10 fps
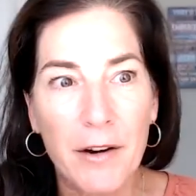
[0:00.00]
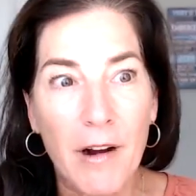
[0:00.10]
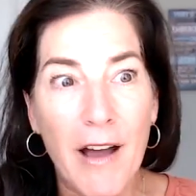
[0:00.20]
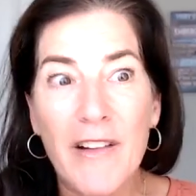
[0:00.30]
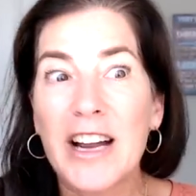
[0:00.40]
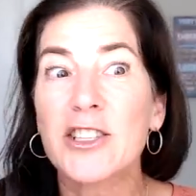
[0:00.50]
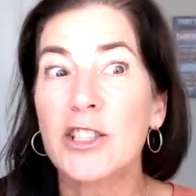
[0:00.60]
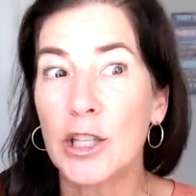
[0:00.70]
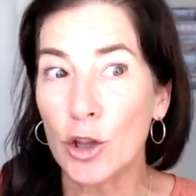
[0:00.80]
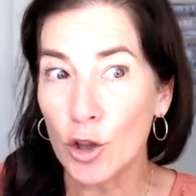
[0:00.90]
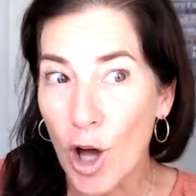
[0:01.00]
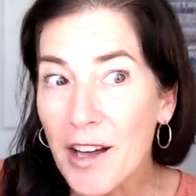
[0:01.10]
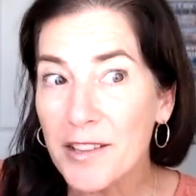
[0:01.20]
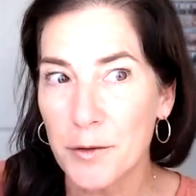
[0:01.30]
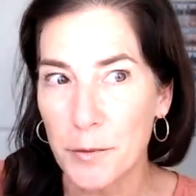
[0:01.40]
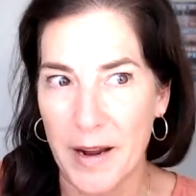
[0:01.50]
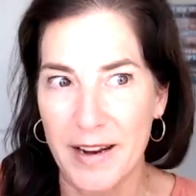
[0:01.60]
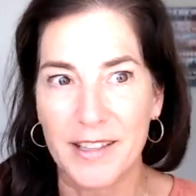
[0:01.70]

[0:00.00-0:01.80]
I've actually lost weight.